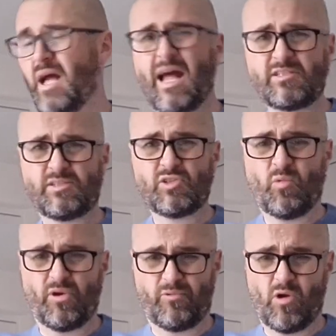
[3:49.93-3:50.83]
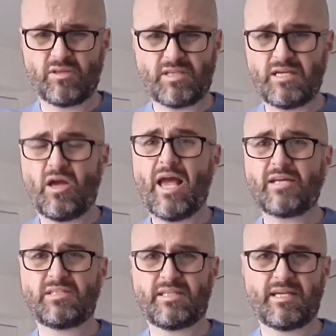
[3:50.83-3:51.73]
Actually, do you know what it was? I
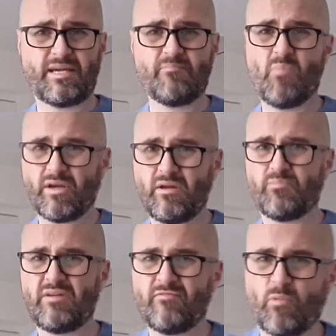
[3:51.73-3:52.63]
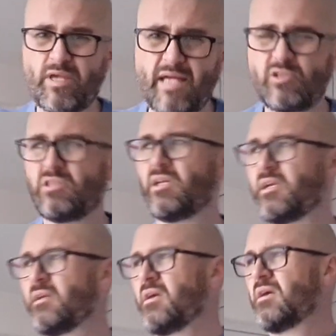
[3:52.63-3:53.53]
actually think it might have been Vocation
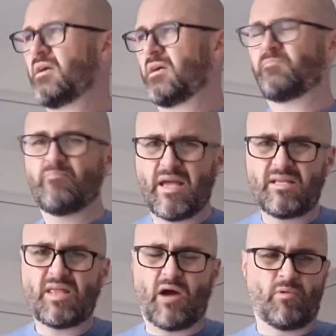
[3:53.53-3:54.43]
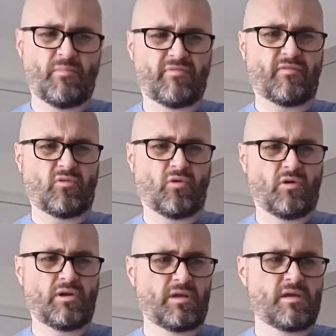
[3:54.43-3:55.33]
that had made that one before.
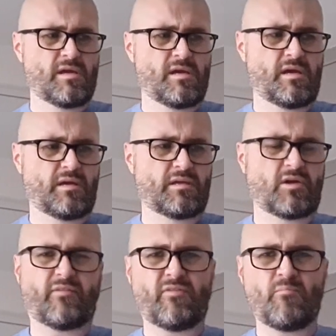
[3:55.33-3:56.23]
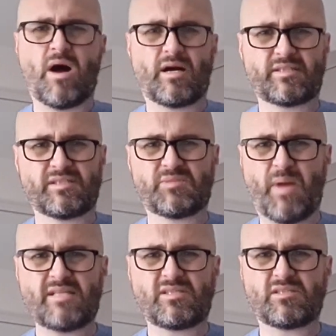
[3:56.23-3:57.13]
I got it from Marks and
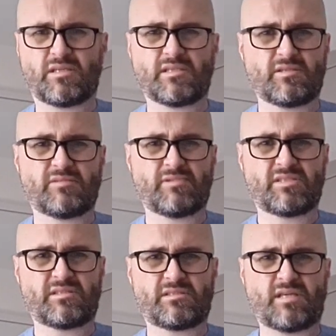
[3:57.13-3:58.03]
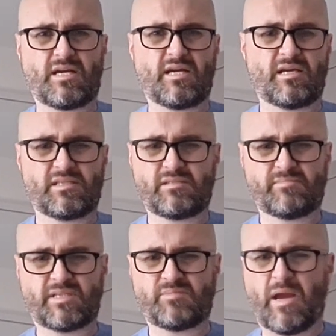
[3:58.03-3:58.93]
Spencer's. It was a
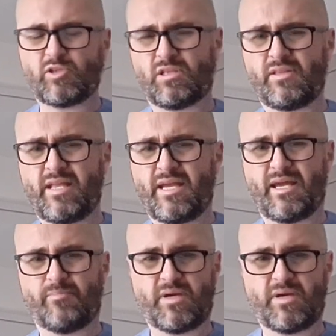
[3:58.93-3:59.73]
special in there.